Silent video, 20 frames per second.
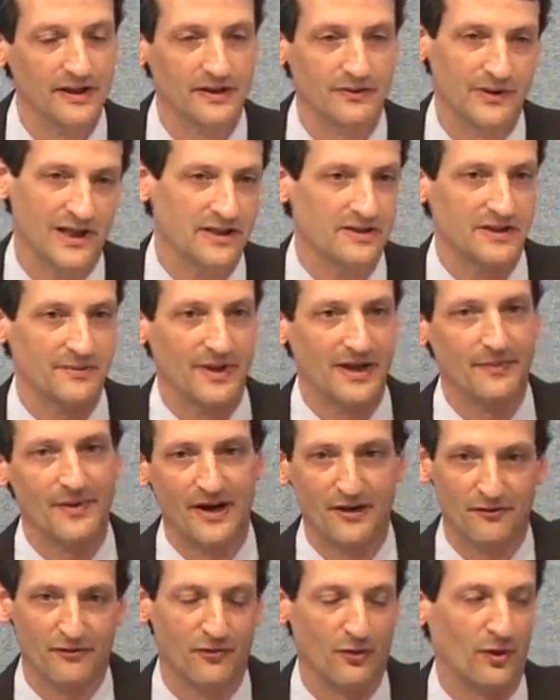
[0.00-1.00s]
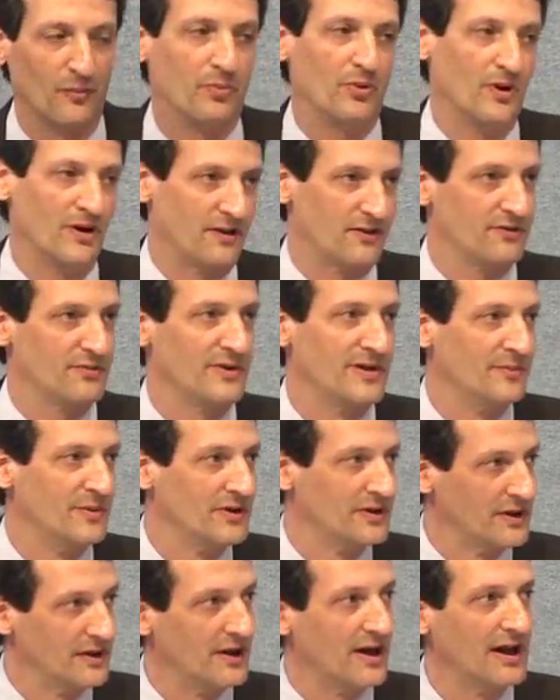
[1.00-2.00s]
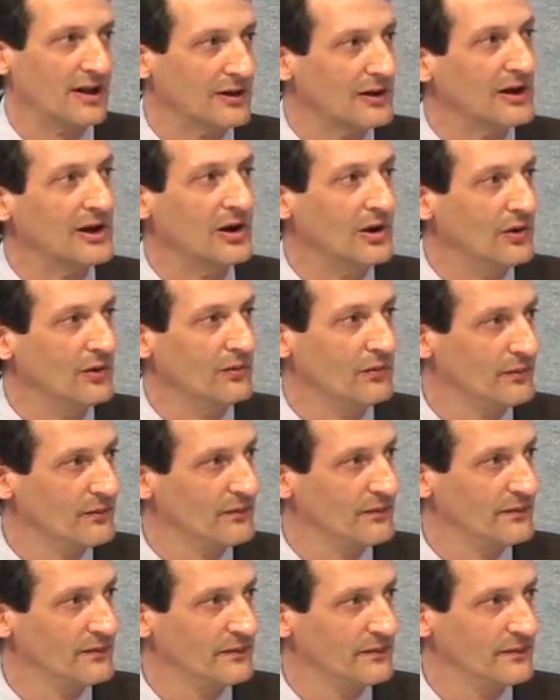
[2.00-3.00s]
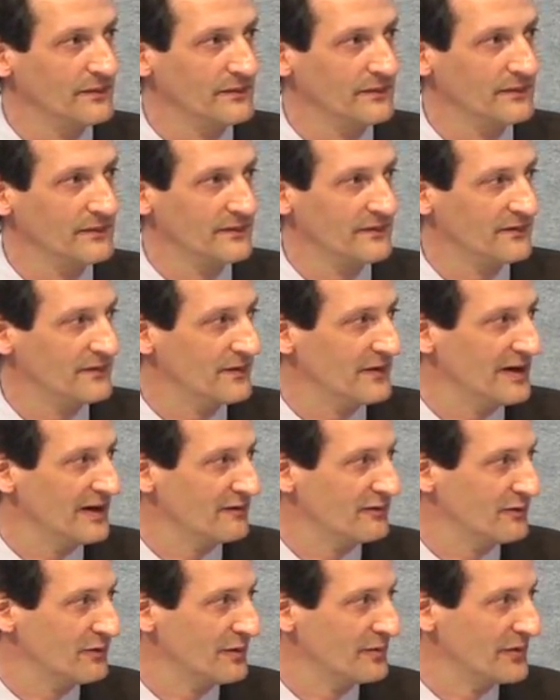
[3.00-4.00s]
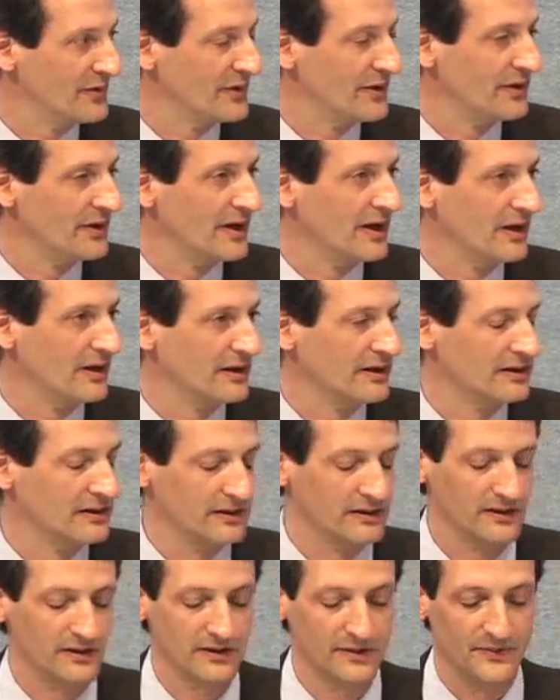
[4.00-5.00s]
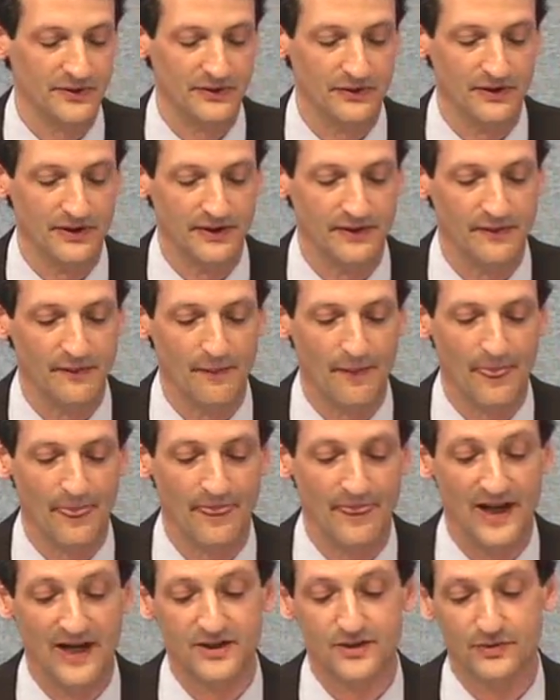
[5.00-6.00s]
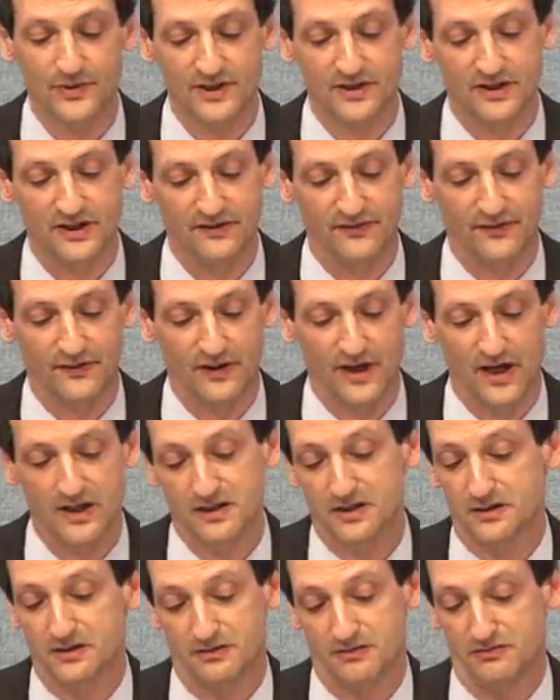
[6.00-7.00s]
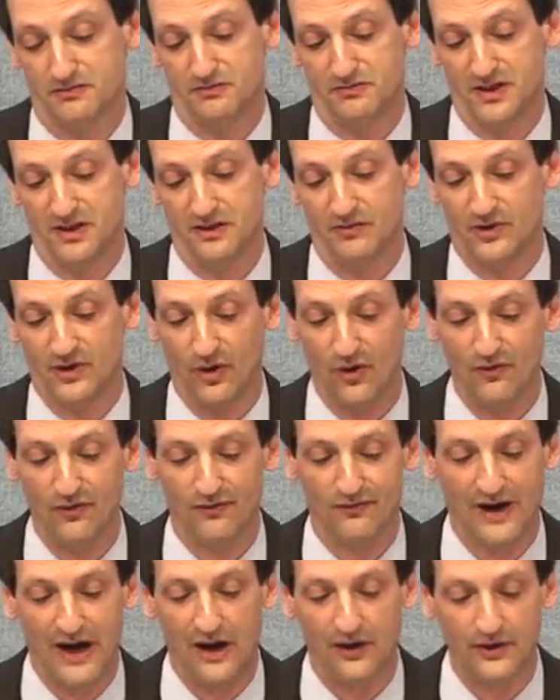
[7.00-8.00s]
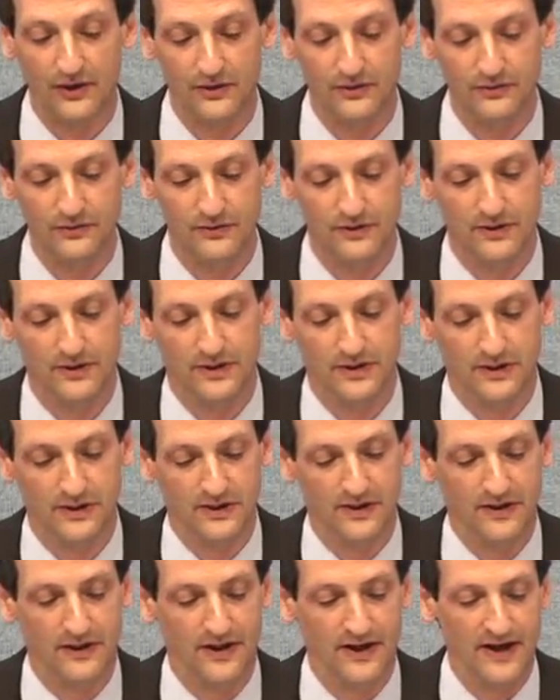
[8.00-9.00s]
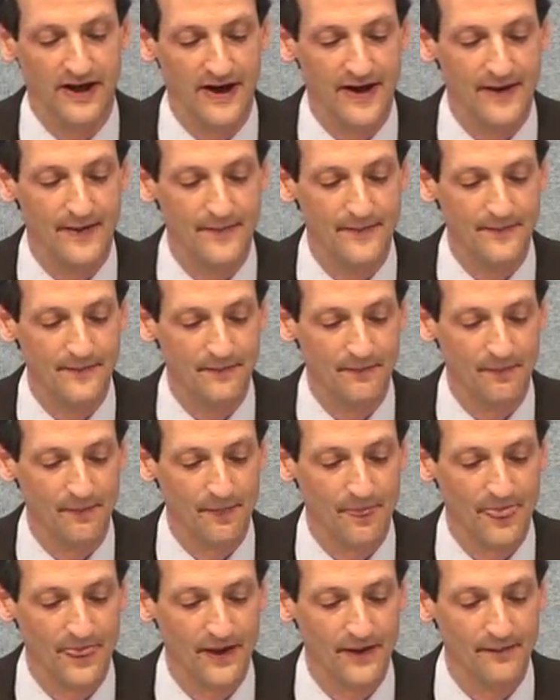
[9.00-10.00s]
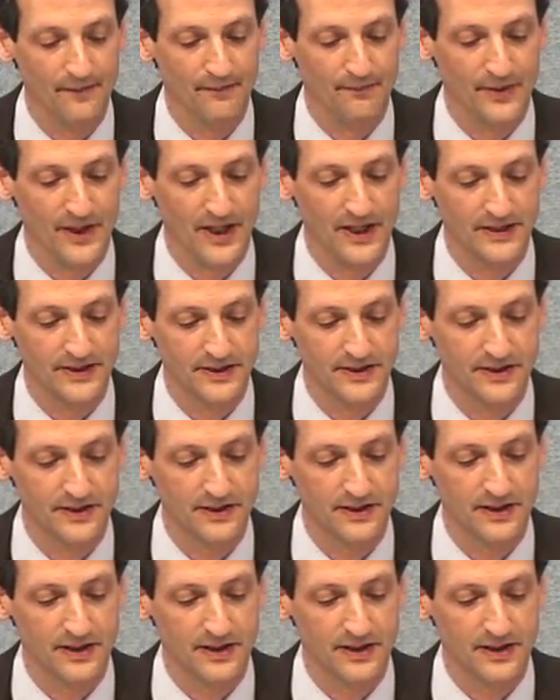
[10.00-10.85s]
we actually made about a $4.3 million loan for that $4 million community. That's risky for us. I mean, we're overvalue, but